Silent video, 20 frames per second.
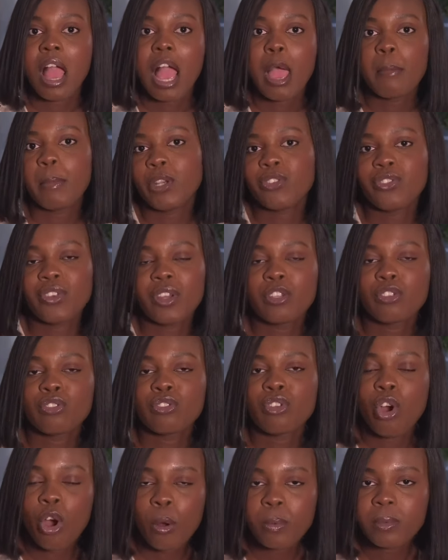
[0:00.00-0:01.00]
I make sure it's
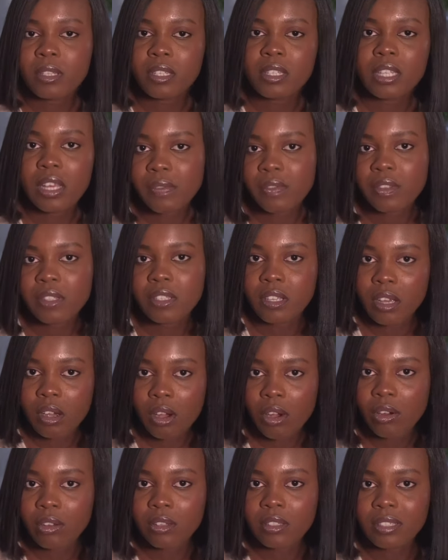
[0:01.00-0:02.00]
not up to 7
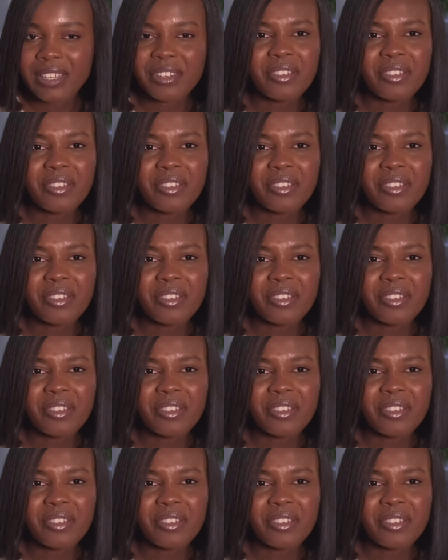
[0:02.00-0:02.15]
seconds.